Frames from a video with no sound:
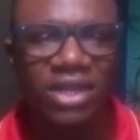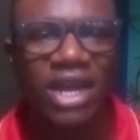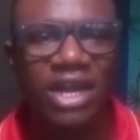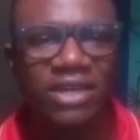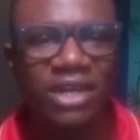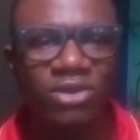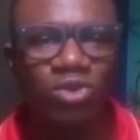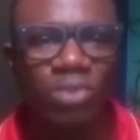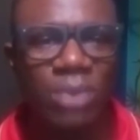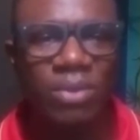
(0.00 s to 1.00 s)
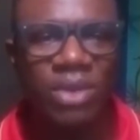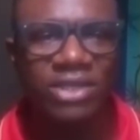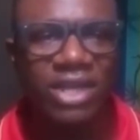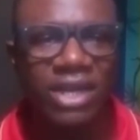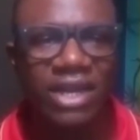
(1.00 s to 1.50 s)
and you make
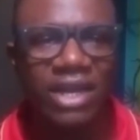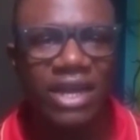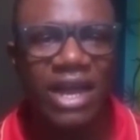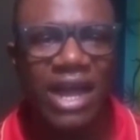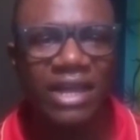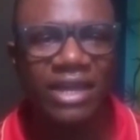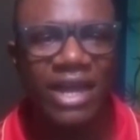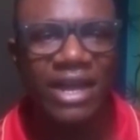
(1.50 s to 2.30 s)
payment, and I